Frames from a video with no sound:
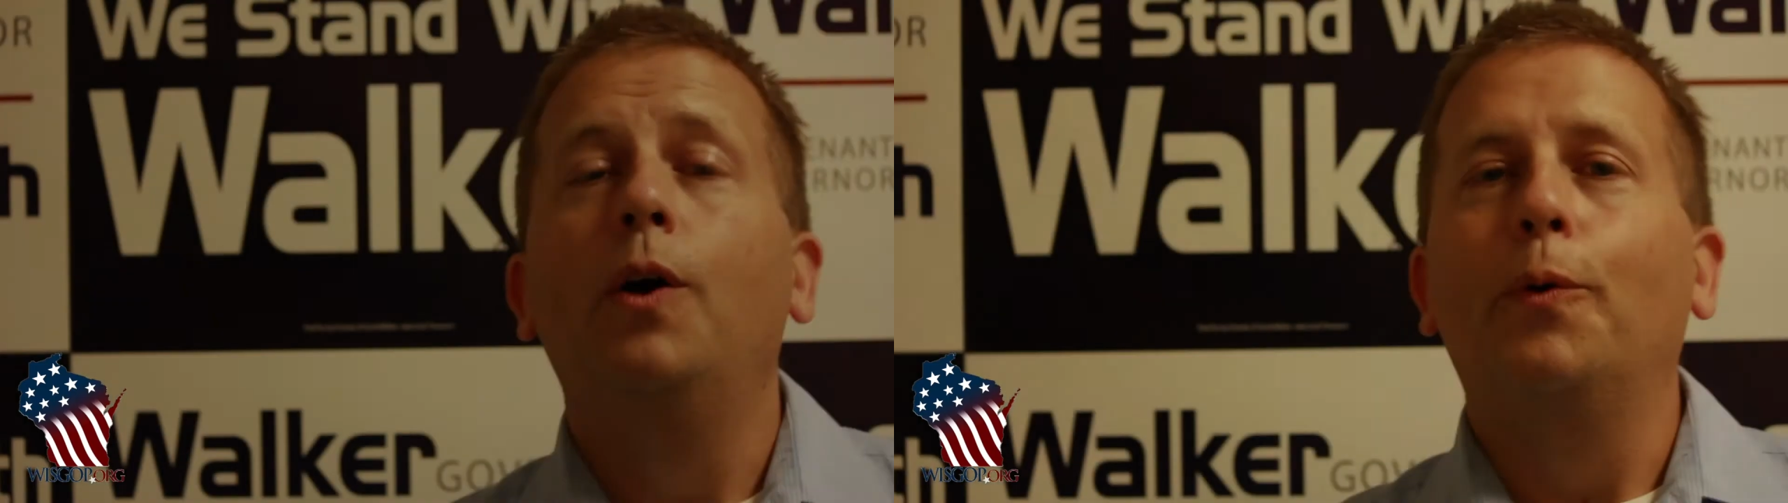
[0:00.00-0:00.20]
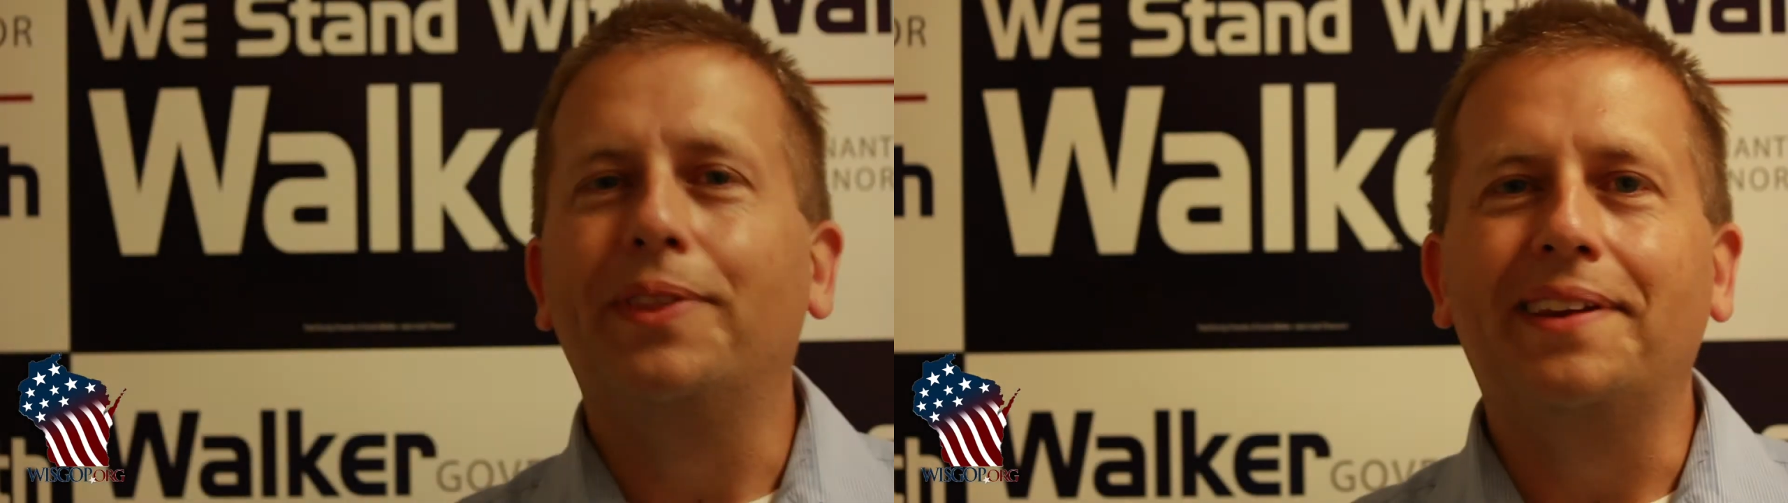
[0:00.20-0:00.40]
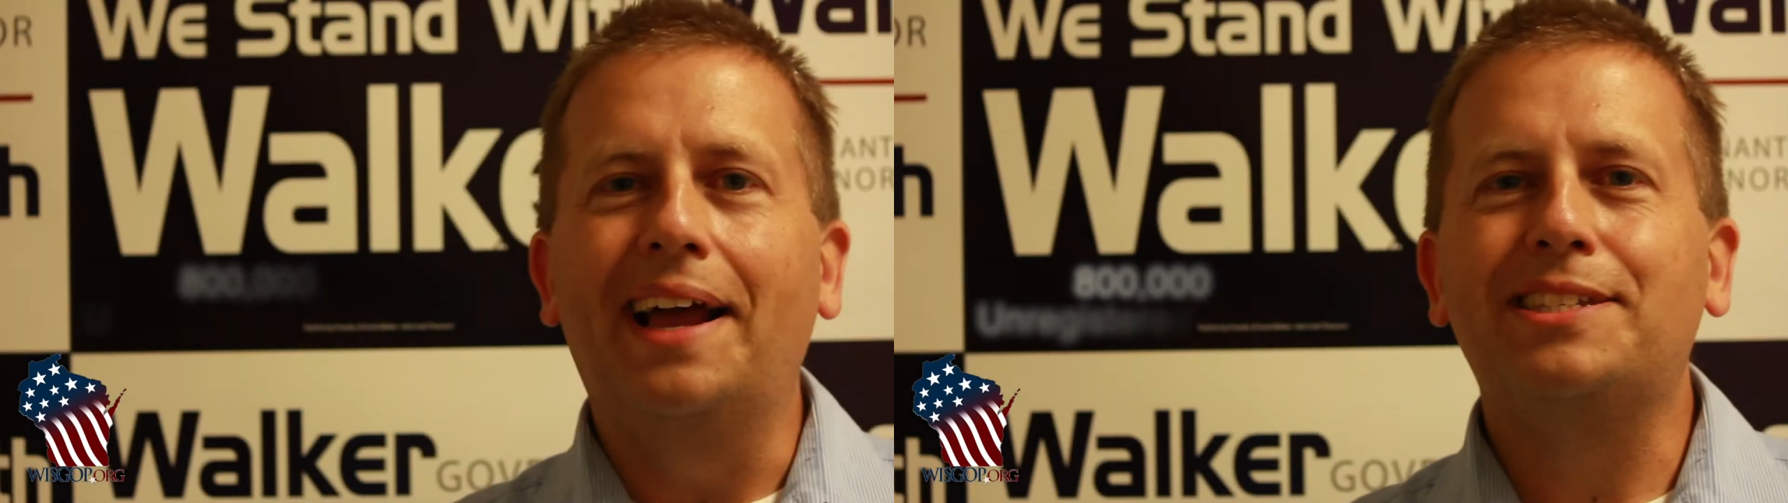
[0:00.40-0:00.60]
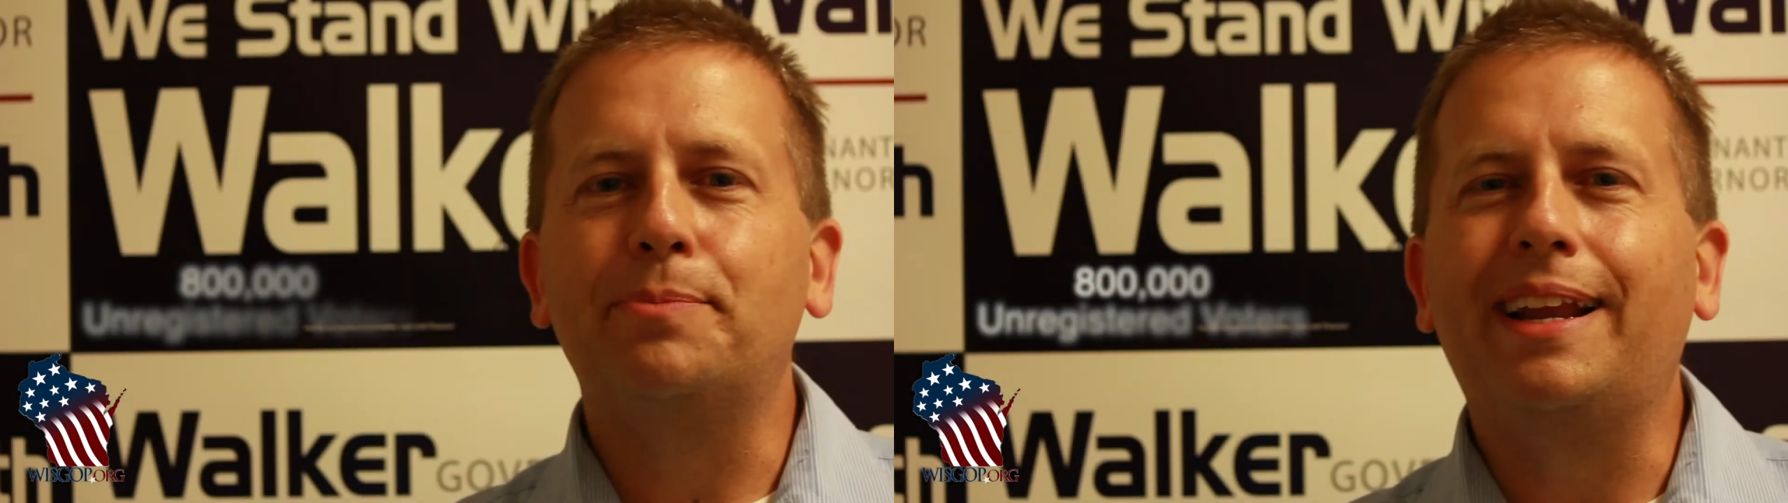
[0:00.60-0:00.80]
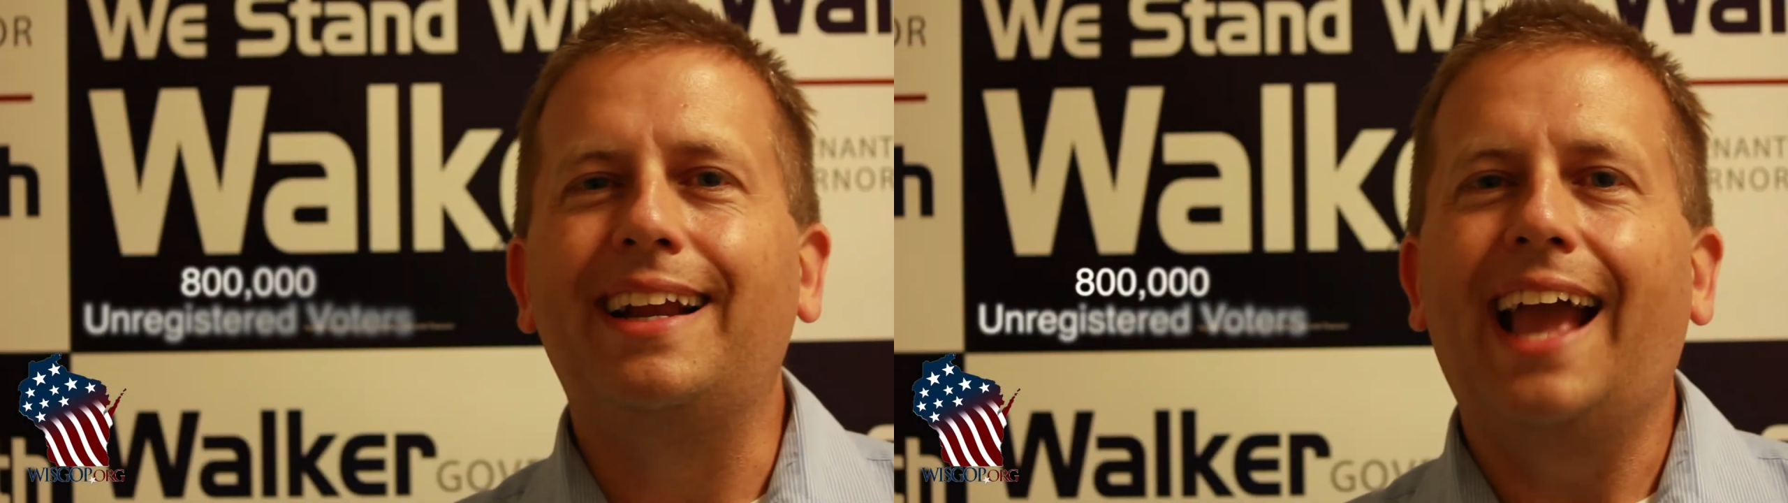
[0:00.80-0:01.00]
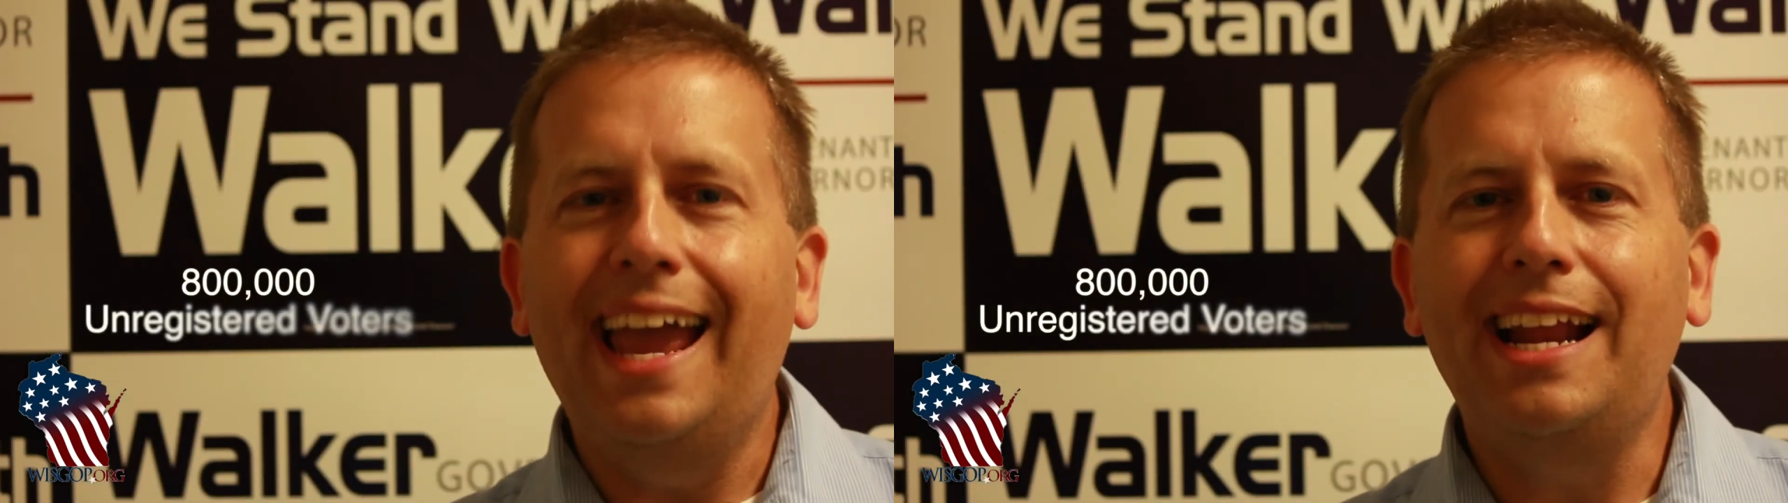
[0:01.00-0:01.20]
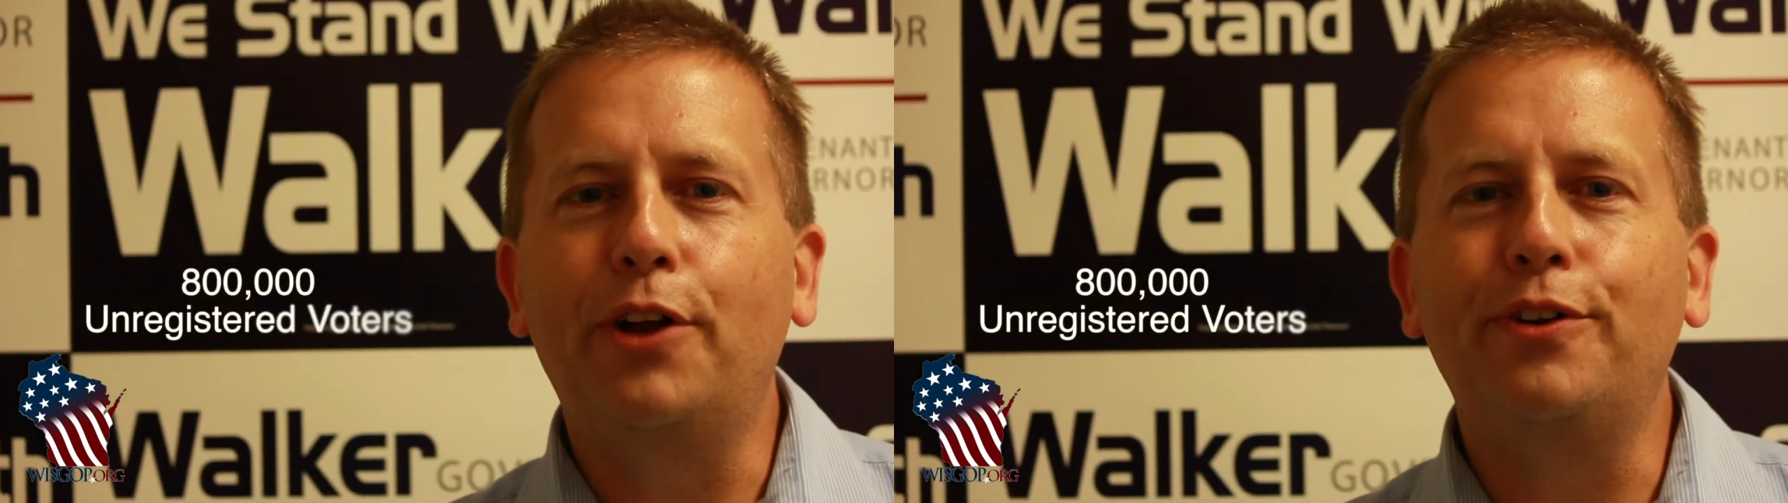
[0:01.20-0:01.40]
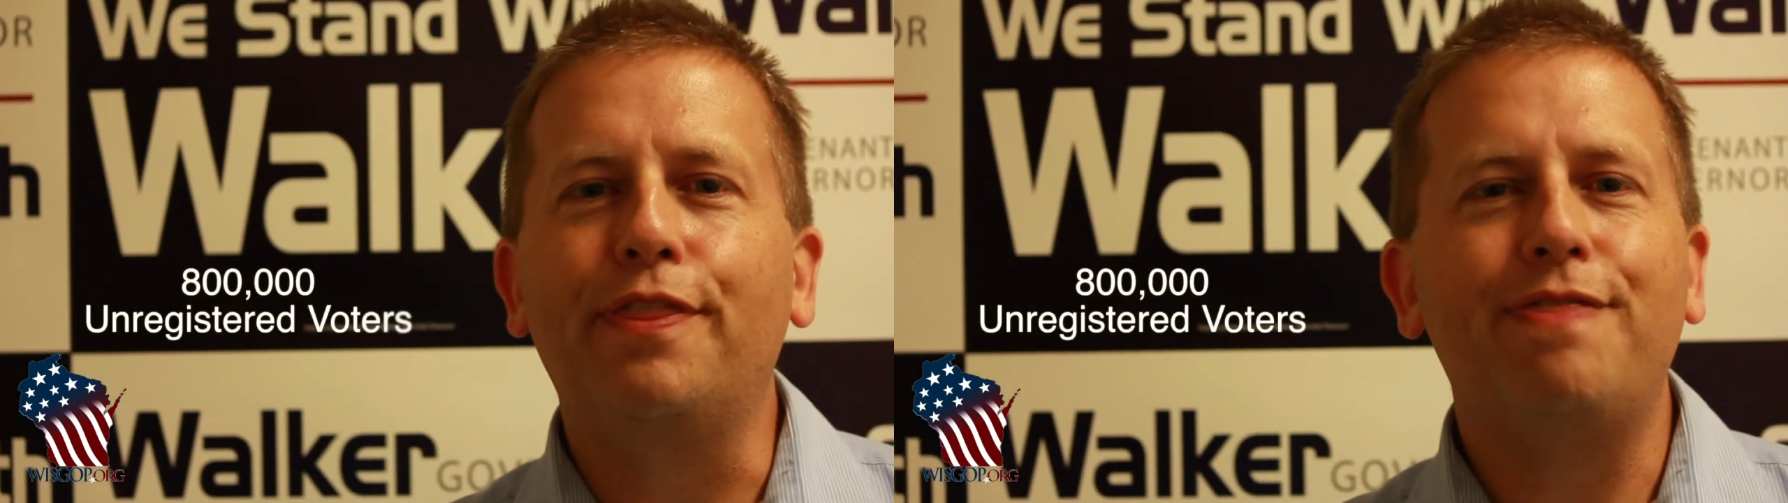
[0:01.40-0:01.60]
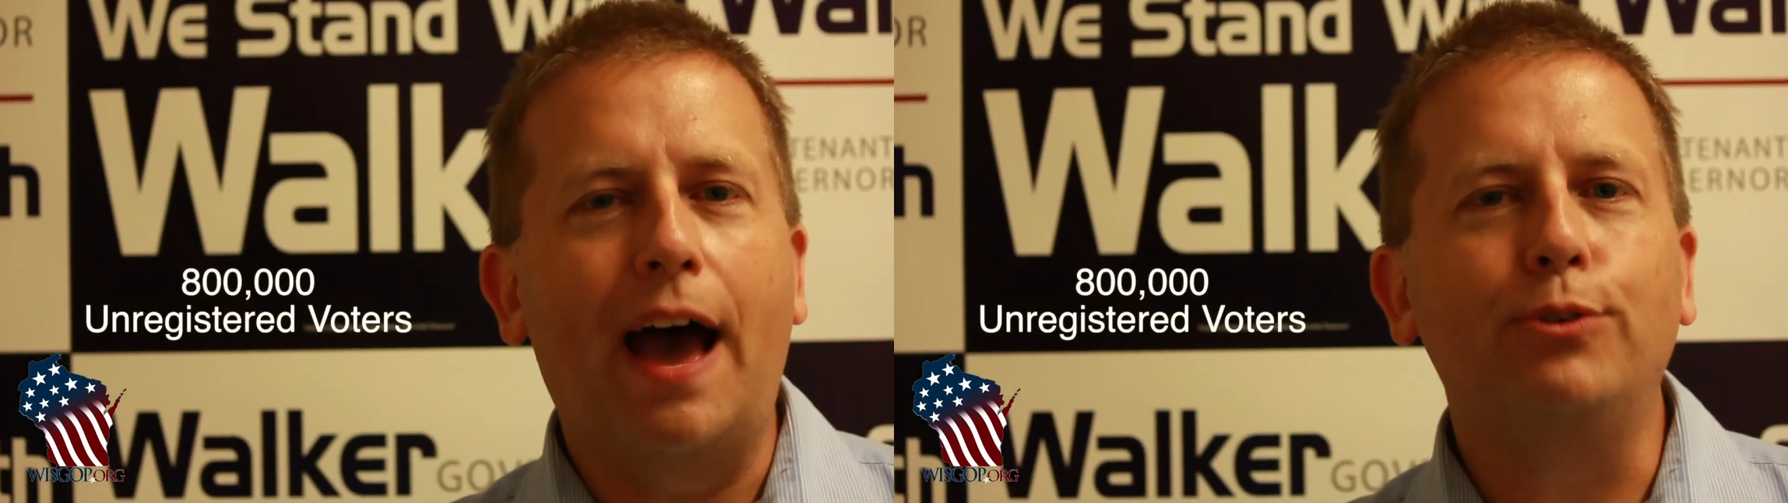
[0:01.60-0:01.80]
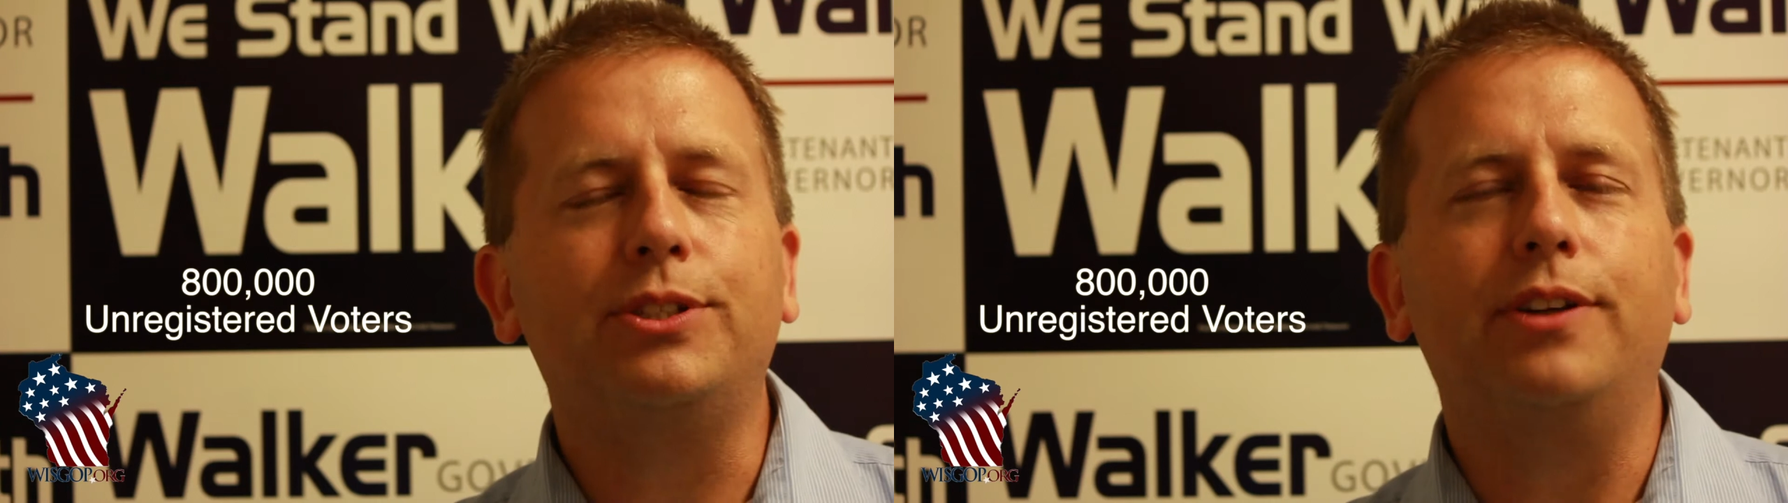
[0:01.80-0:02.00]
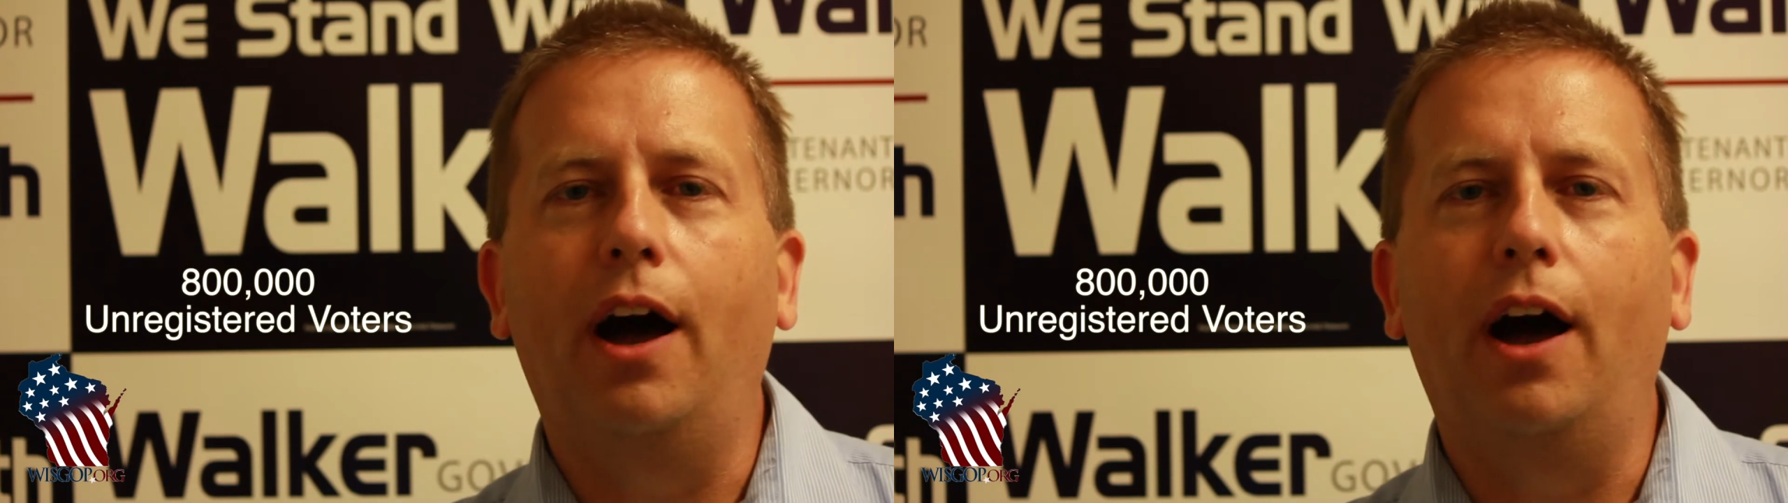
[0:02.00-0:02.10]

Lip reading: With an estimated 800,000